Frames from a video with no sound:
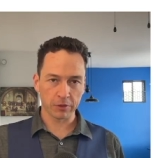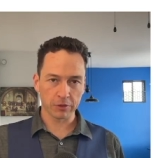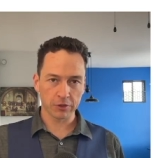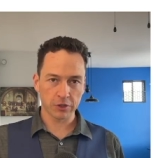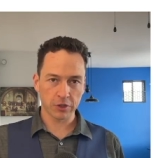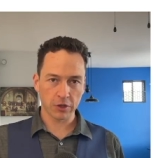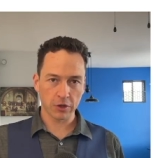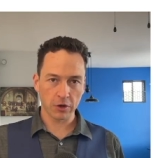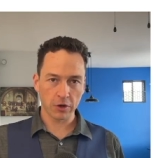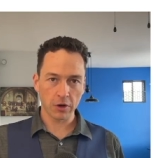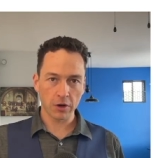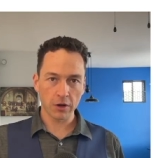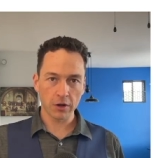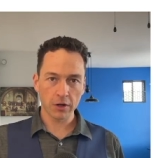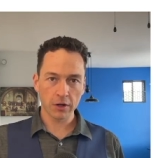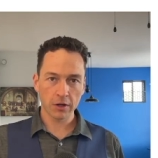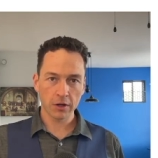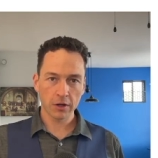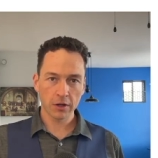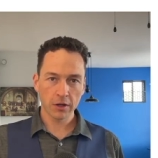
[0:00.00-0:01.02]
third,
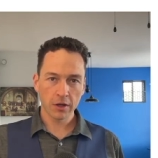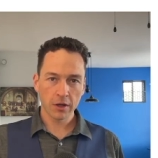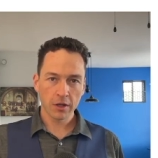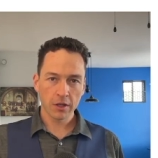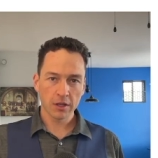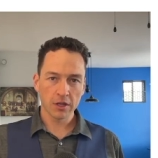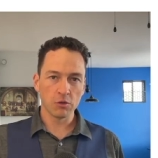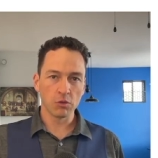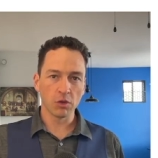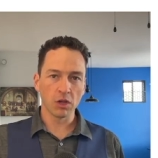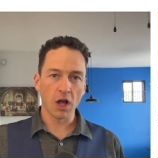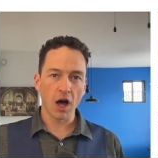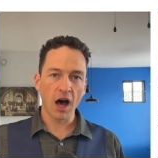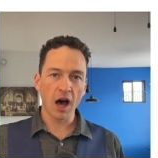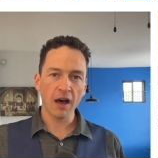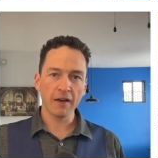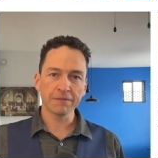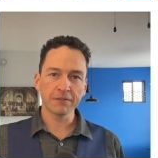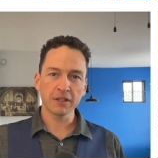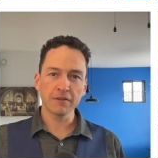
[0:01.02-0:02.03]
then you will
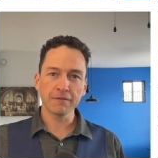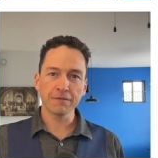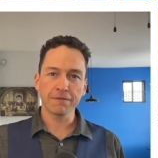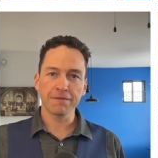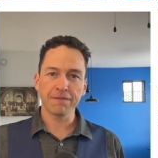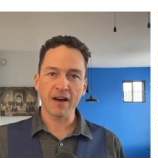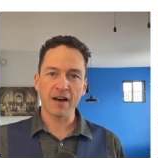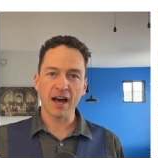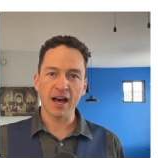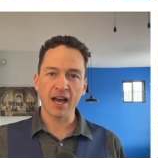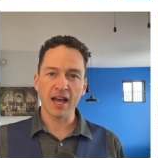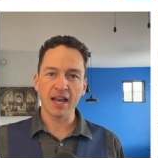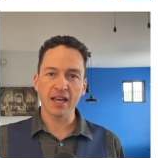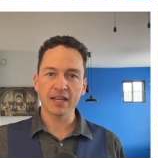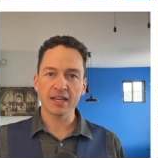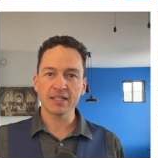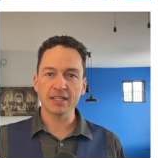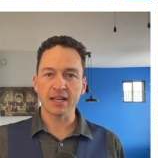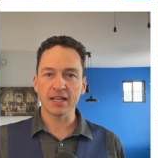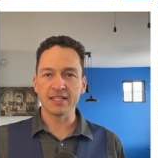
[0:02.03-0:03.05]
often
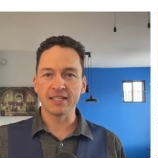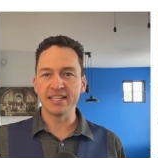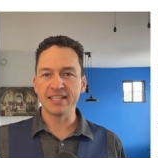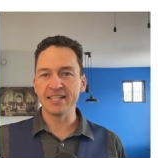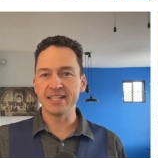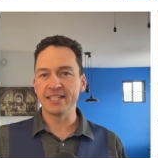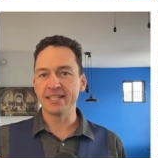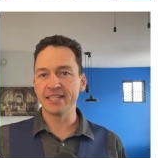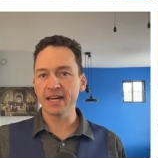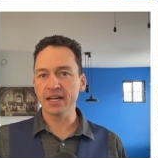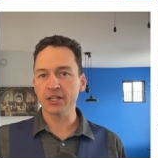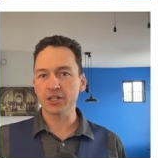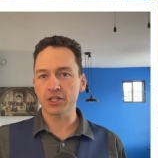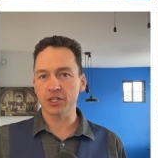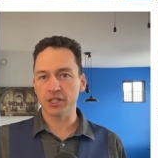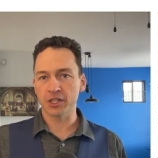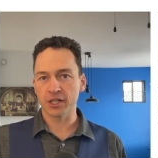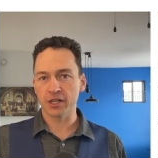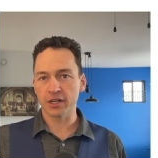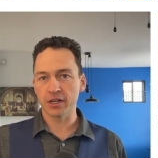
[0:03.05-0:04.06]
find a
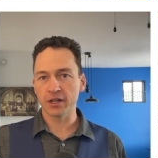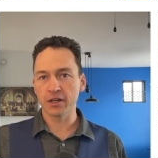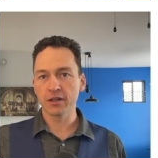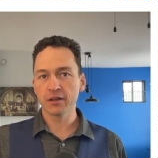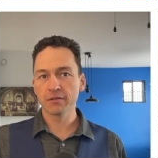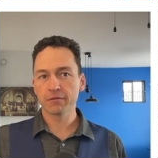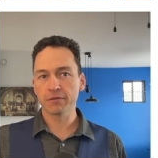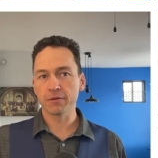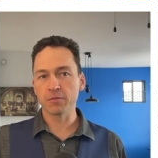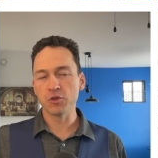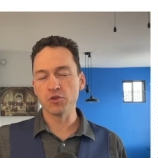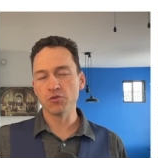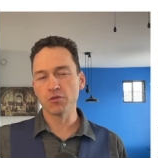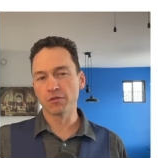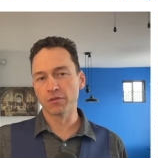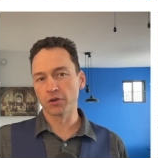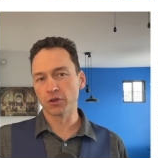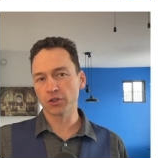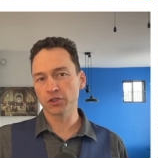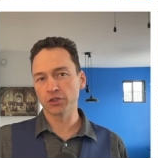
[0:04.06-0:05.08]
deduction from
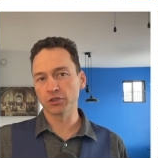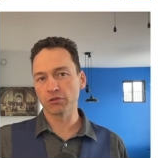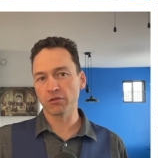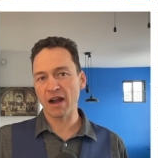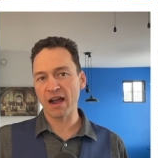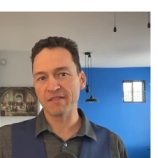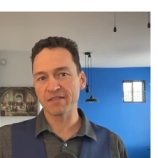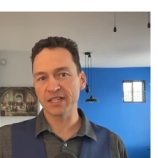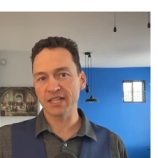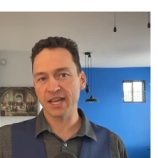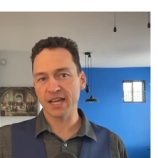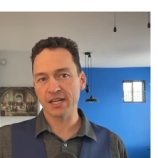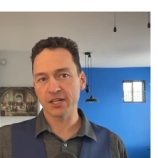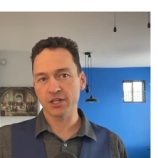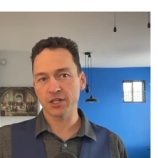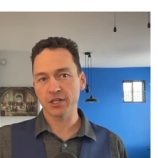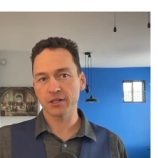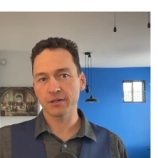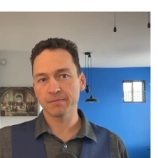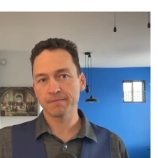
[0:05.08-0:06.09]
universal
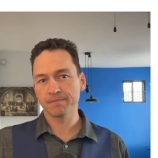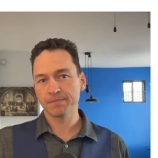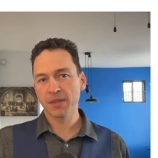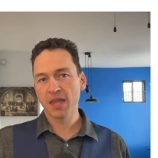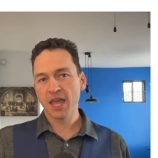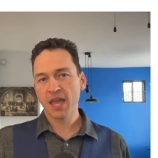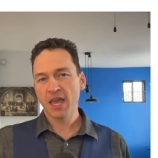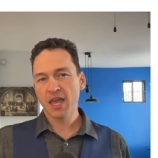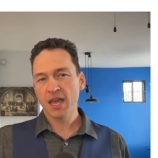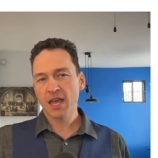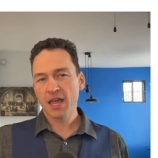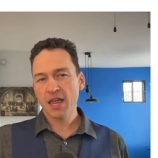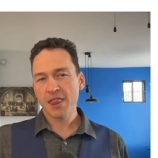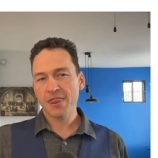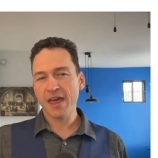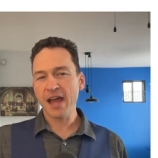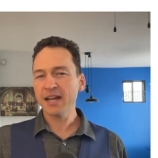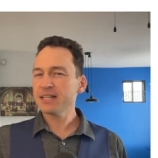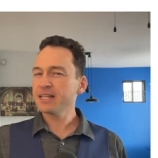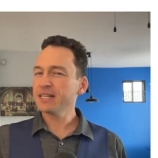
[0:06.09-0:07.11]
gravitation.
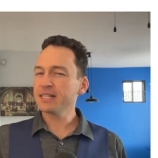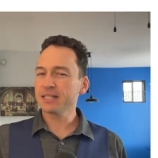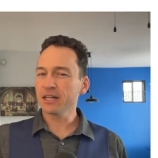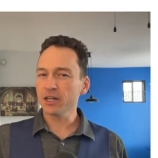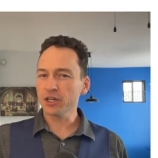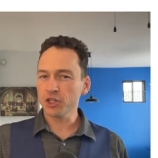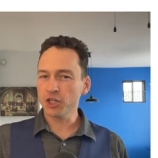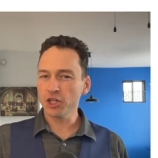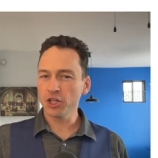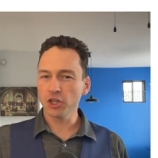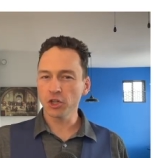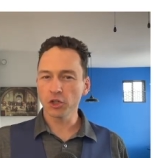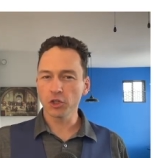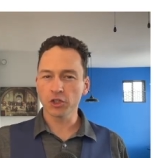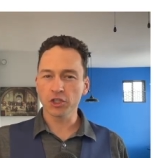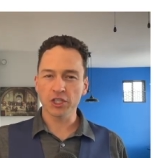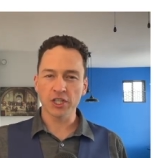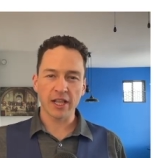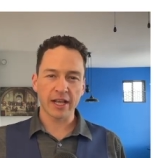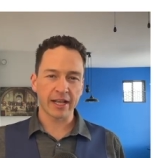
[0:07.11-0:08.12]
That deduction
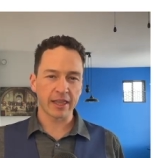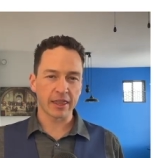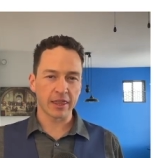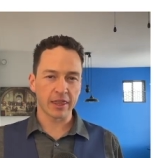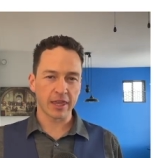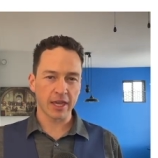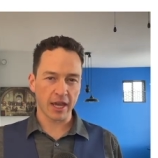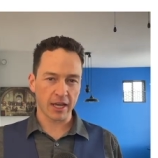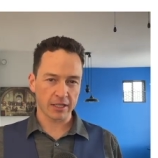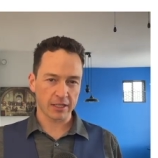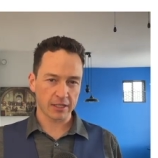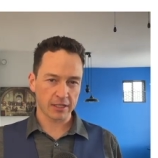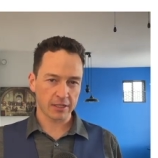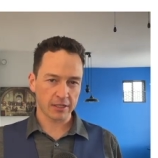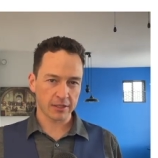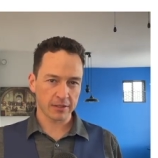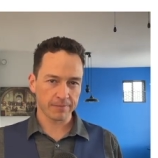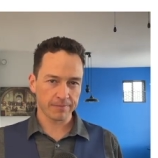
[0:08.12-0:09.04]
looks like this.